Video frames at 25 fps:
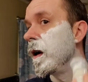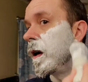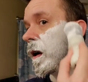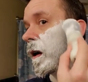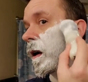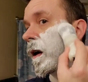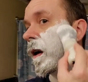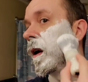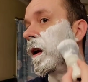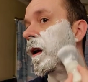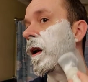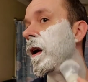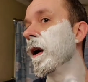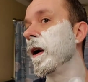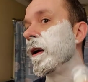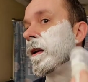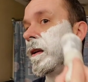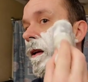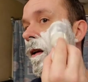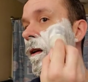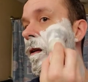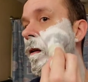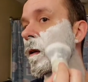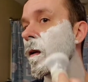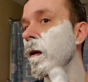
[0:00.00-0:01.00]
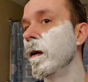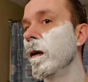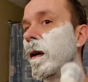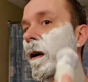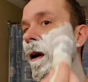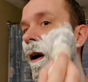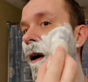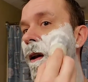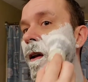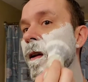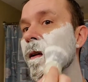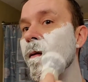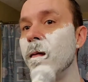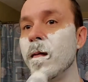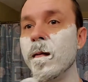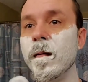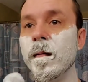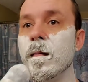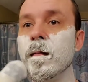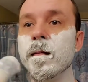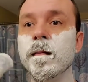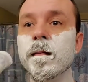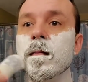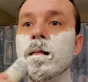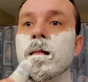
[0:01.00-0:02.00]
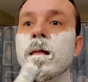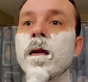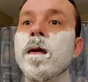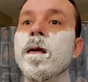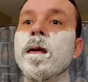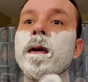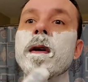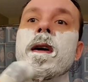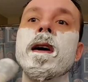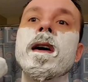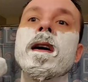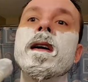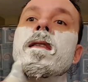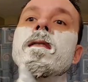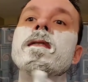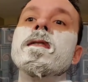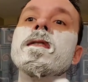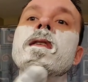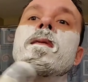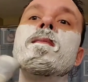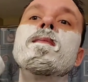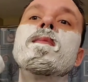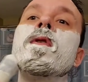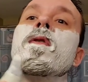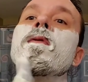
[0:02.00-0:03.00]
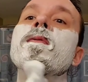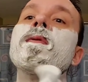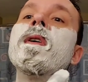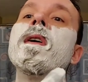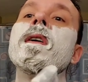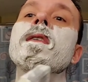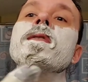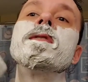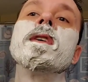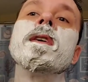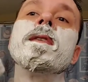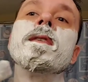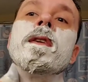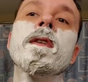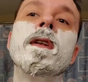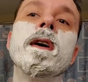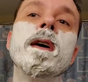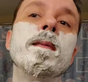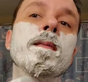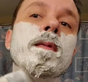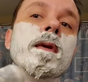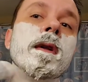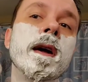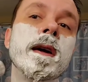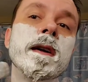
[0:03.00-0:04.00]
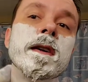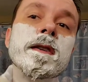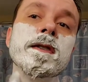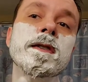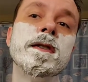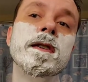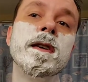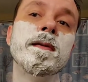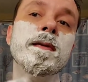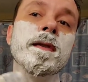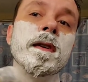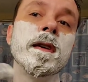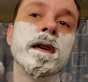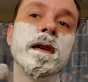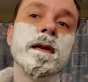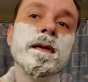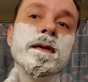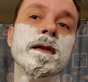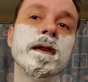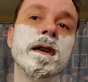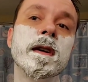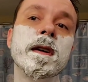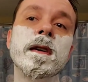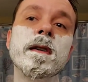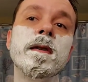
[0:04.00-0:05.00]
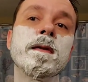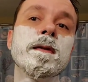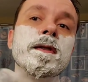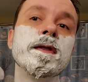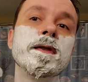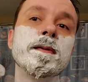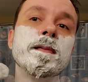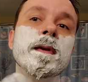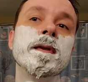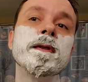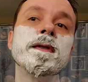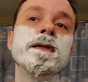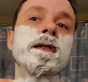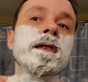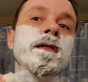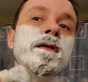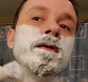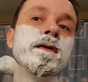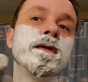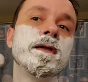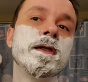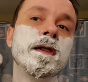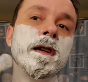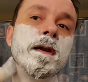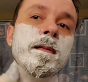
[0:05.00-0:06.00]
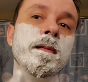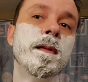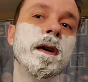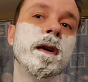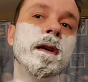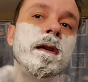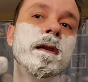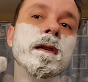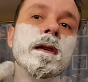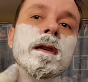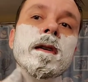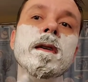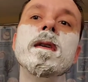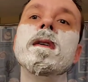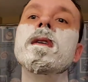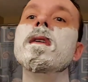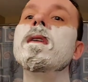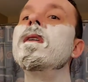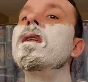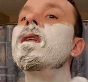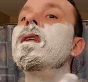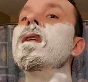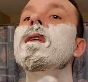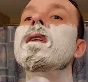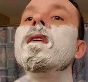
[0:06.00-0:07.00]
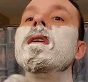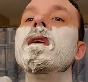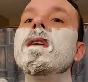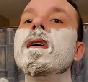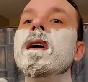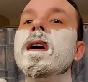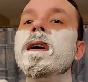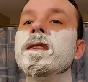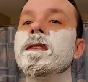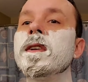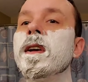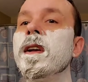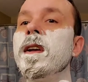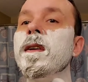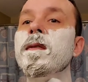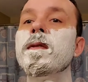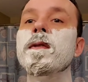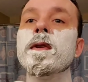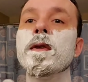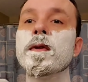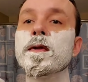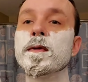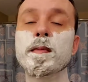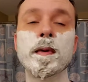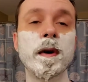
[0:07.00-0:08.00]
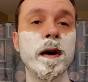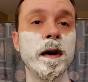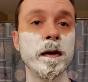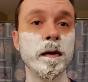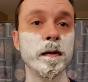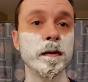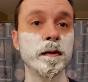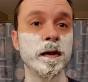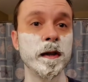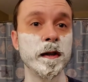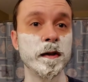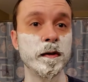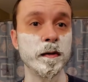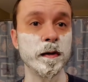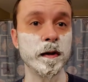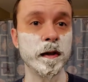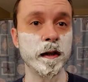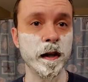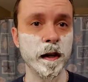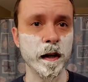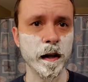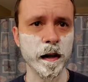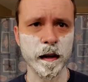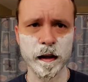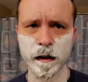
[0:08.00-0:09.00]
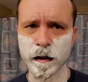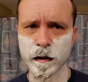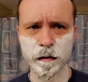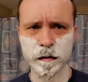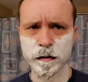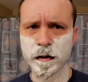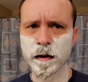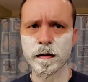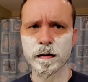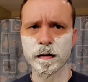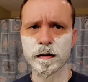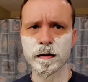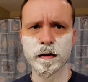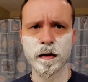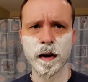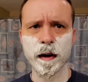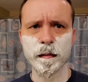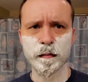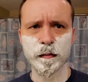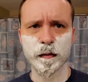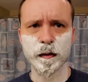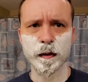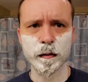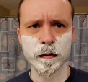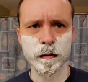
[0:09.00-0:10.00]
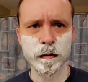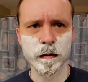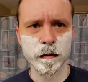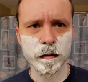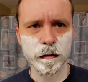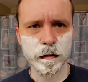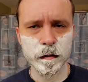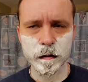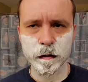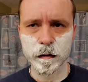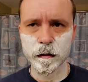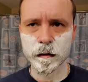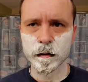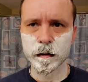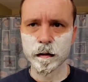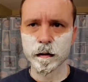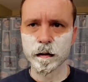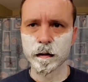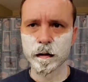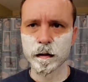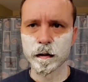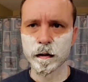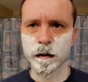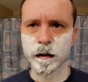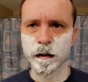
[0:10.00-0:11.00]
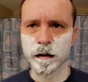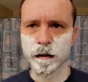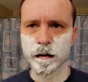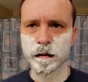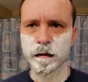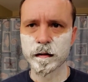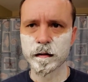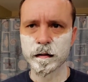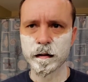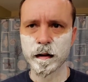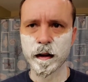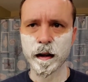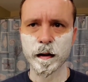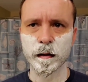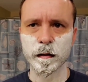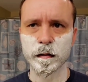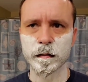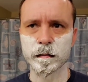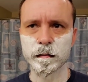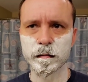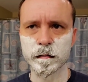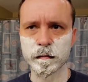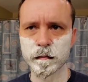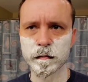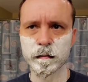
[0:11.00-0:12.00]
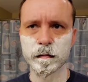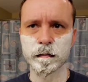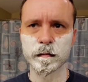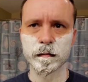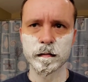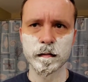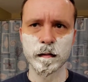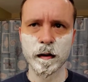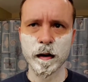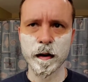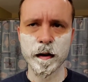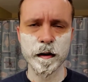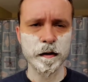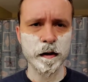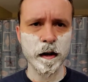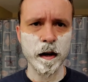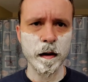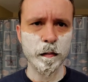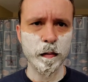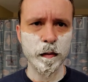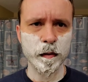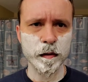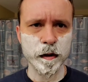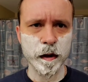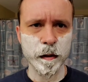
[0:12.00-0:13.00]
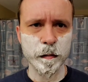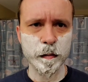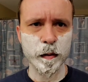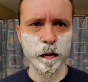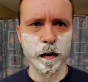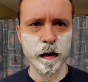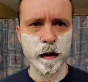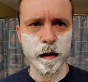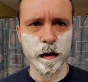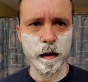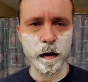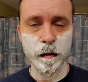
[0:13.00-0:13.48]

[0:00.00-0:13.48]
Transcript: And I didn't know he had scent profiles on the label. I just sniffed it. I was like, oh, this smells citrusy to me. I said, even though there's probably no citrus in it. And he goes, no, there's grapefruit. It's like one of the top ones I put in.